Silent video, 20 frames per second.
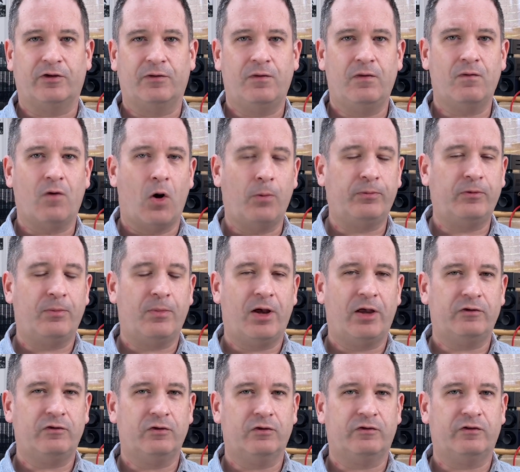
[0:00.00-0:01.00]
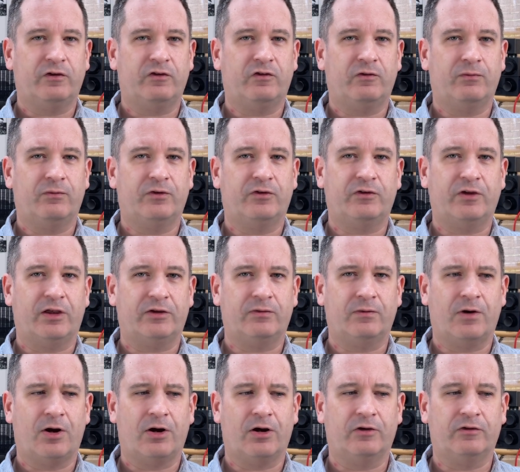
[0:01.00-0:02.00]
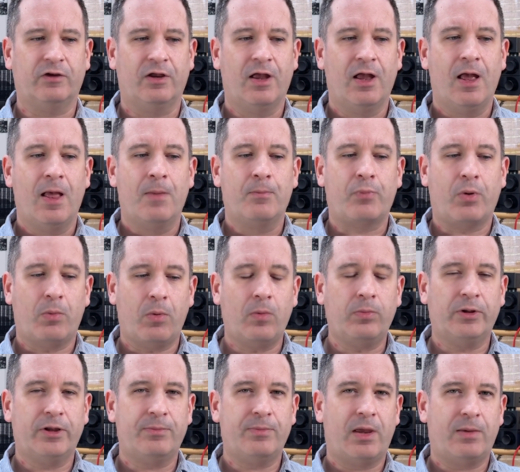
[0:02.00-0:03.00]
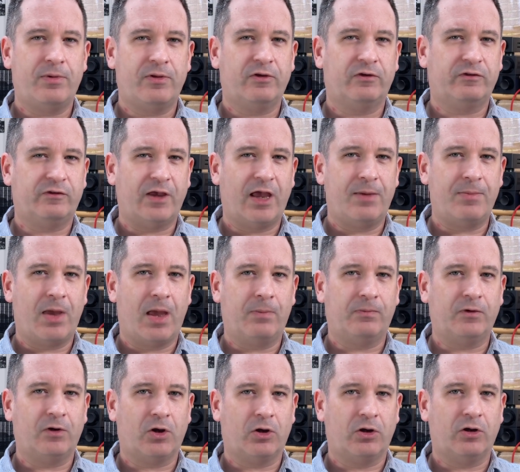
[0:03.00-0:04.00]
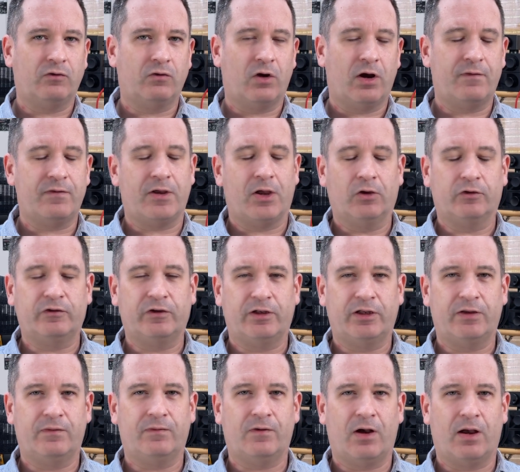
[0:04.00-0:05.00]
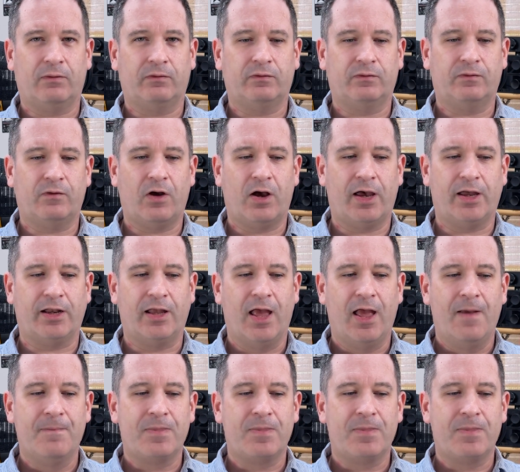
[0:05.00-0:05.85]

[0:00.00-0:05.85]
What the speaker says: If you've optimized your system for Susvaras, probably maybe the same amps are going to drive the LCD5s fine.